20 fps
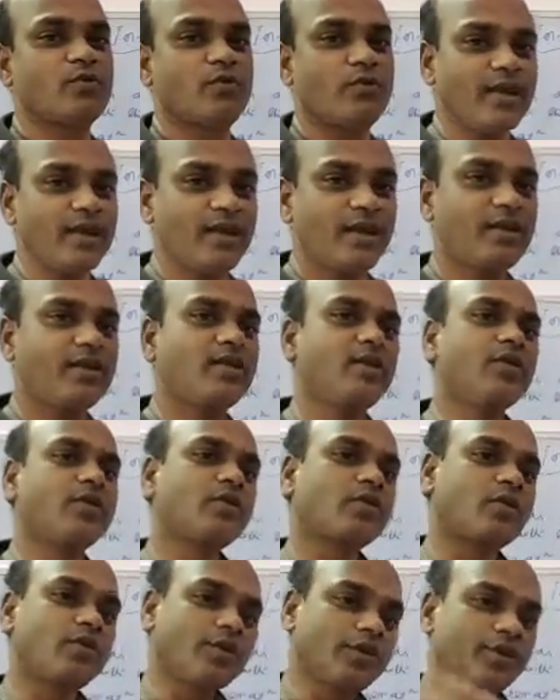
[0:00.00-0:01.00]
While
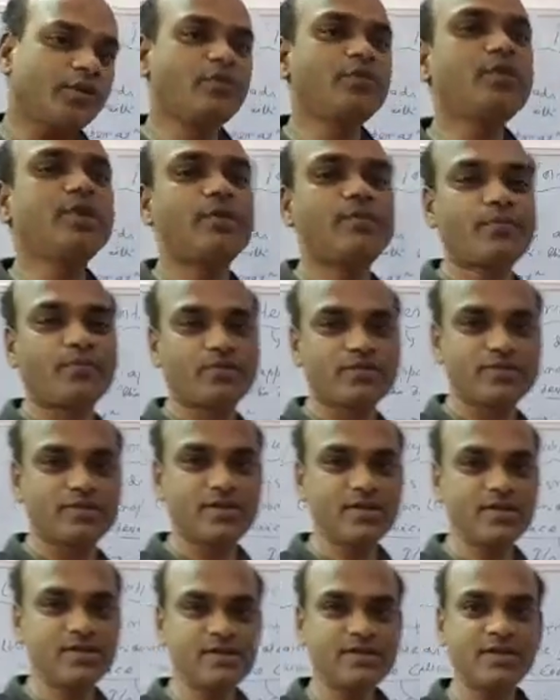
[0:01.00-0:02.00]
continuing a
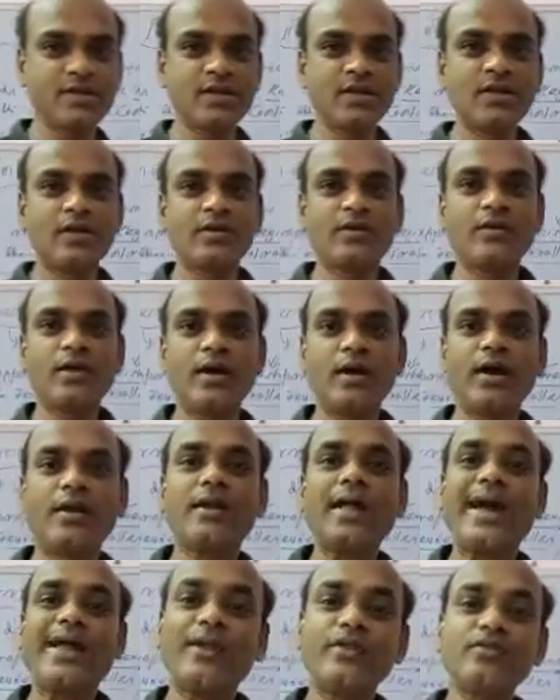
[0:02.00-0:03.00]
process
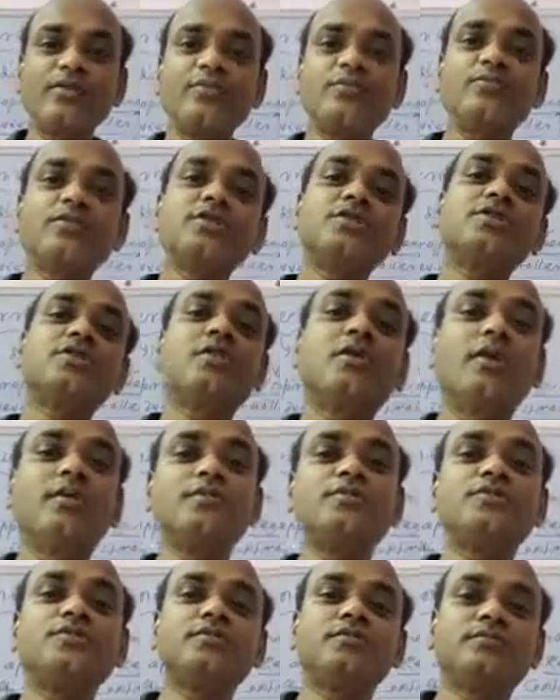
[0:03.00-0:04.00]
and another process
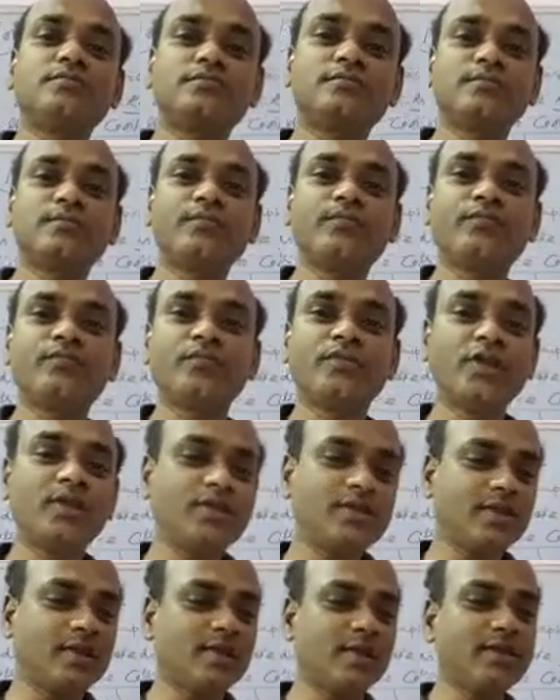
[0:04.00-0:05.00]
comes,
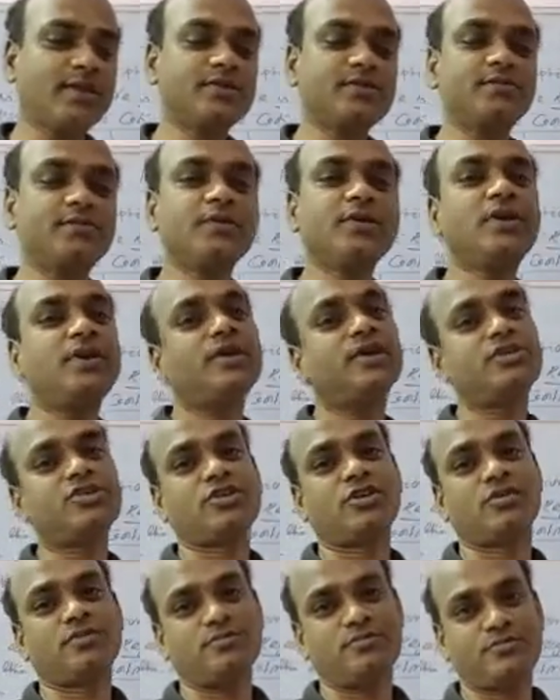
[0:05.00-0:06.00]
then that is being
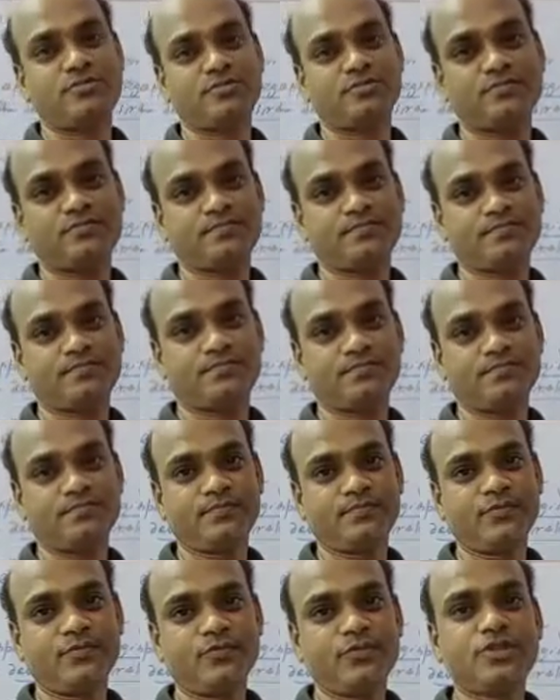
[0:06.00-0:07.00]
disturbed.
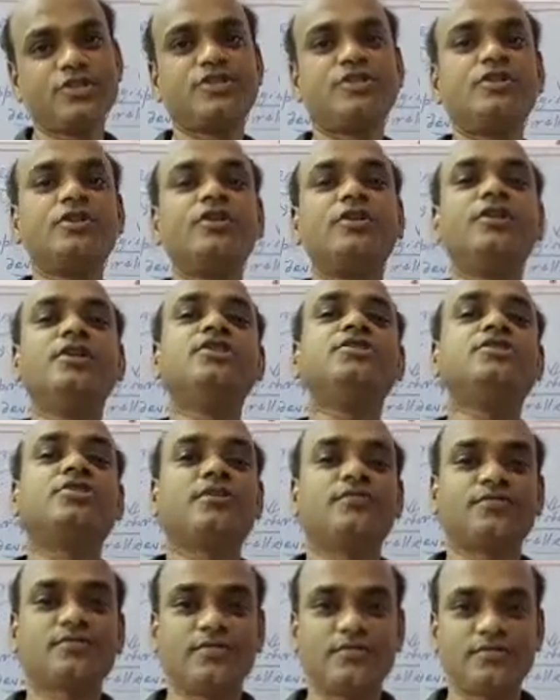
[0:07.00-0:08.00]
This is the
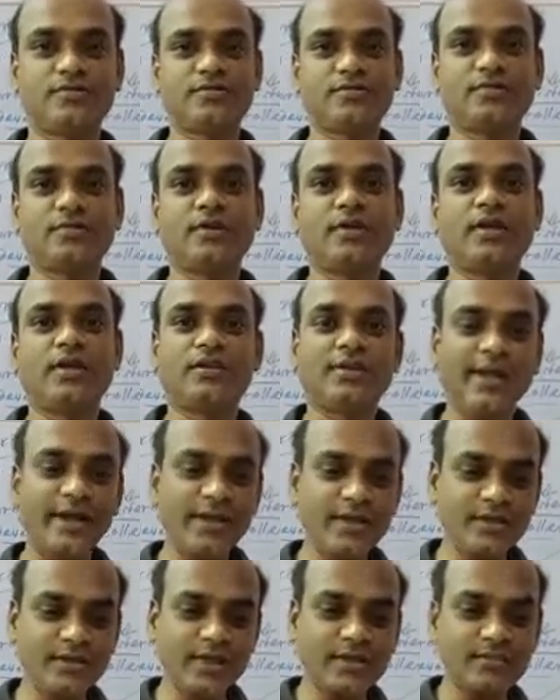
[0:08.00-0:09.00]
disruptions.
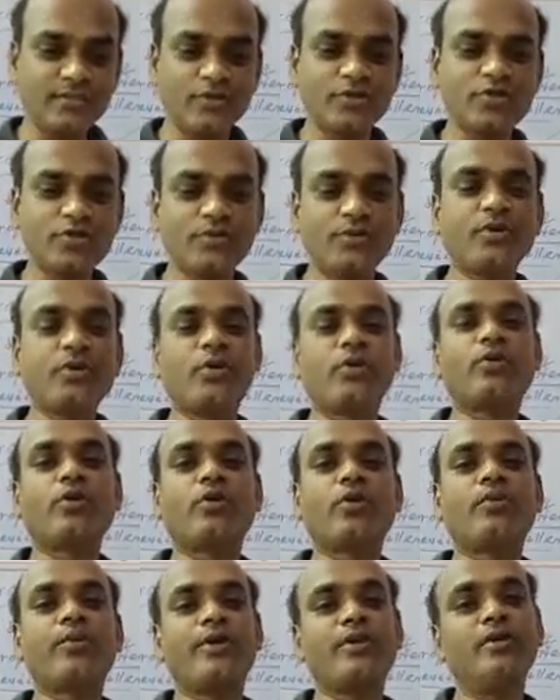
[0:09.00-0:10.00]
That must be
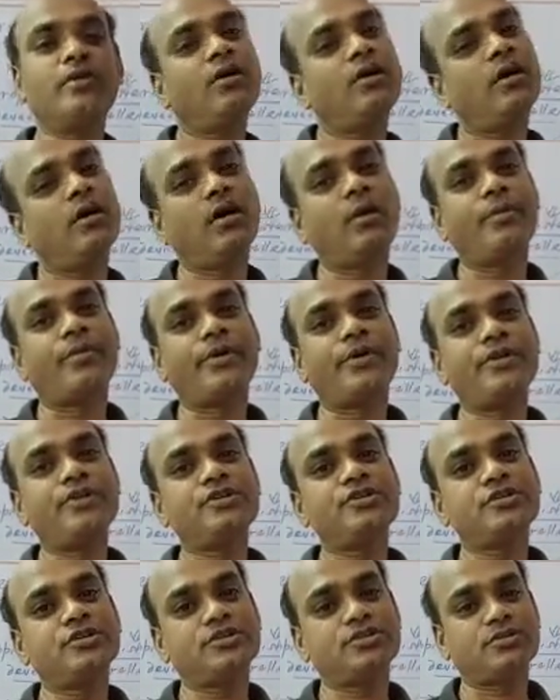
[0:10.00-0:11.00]
controlled by the operating
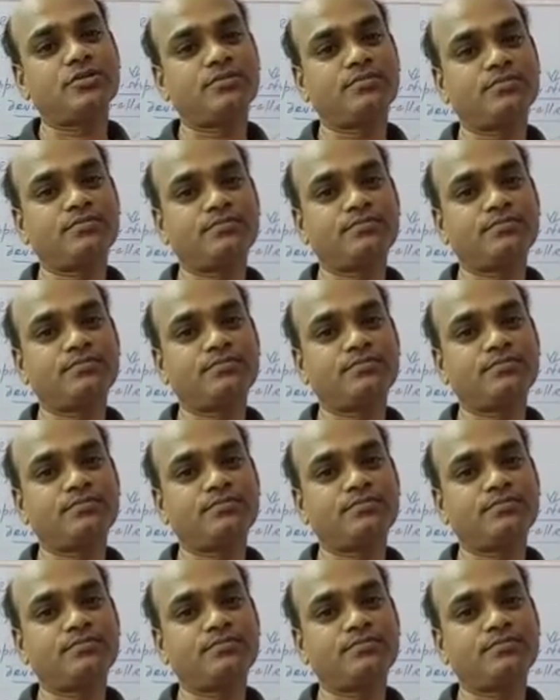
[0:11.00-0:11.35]
system.